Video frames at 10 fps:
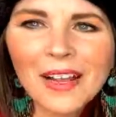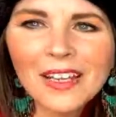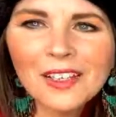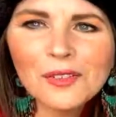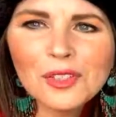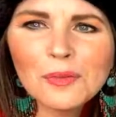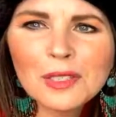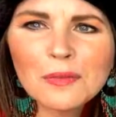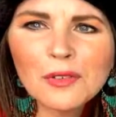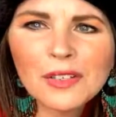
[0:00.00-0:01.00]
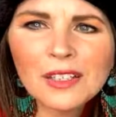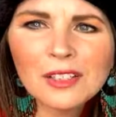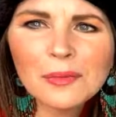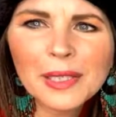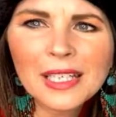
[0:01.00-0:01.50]
All right. YouTube is moving a
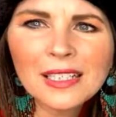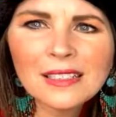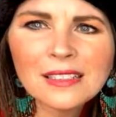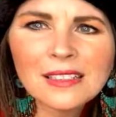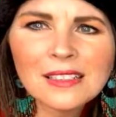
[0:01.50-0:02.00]
little bit.